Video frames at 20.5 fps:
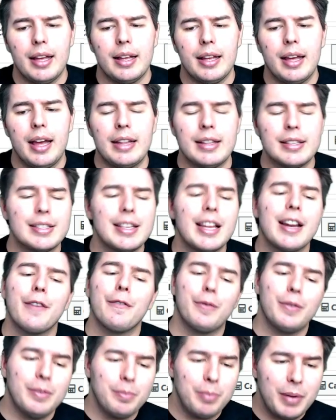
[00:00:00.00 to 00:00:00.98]
Instead
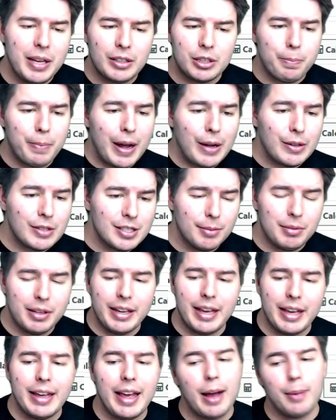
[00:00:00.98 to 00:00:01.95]
of being able to bounce
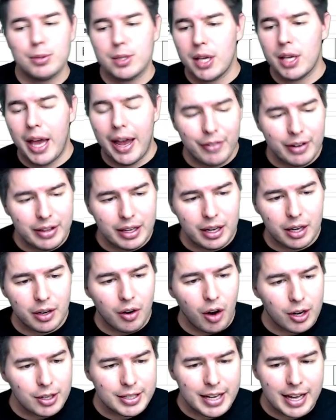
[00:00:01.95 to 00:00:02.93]
something, it helps everything on
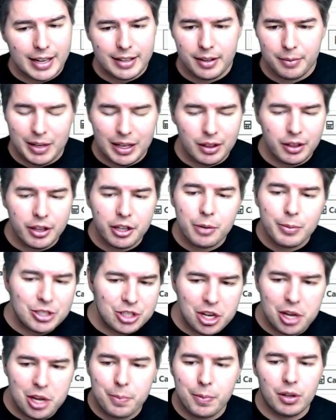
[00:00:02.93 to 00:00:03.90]
our deck to be a little bit
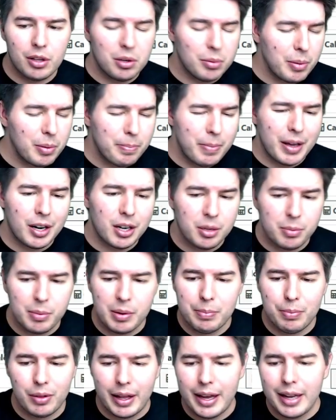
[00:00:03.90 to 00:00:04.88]
cheaper, a little bit better to be
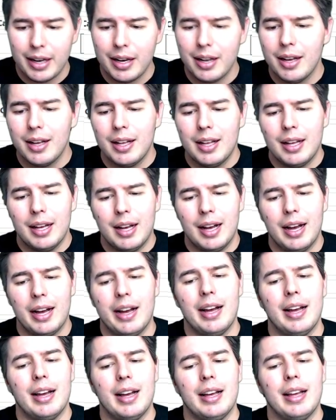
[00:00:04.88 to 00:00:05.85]
played.
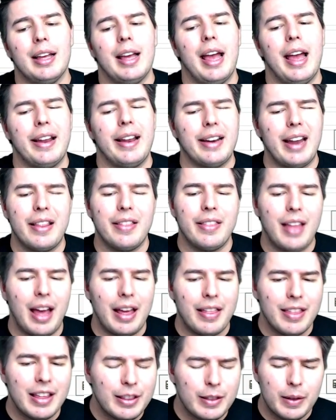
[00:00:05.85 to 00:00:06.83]
And I
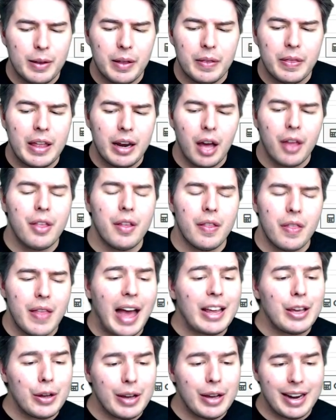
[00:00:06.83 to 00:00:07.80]
think then other than
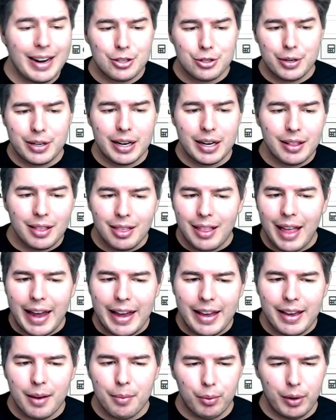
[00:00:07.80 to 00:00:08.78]
that, you kind of treat it
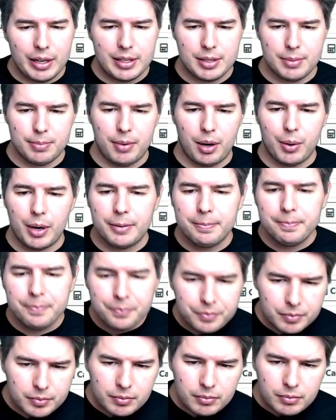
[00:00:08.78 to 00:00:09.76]
like a Brazen Borrower.
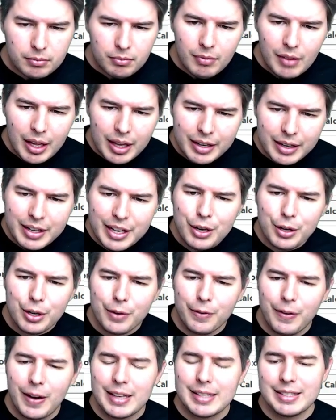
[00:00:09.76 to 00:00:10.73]
Nico
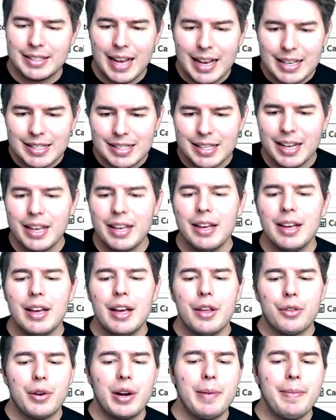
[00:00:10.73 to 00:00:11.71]
Defies Destiny,
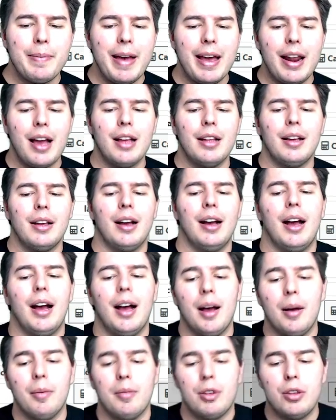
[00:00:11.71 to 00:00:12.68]
3
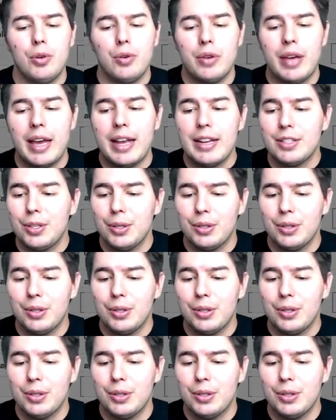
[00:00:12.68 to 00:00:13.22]
mana. You gain 2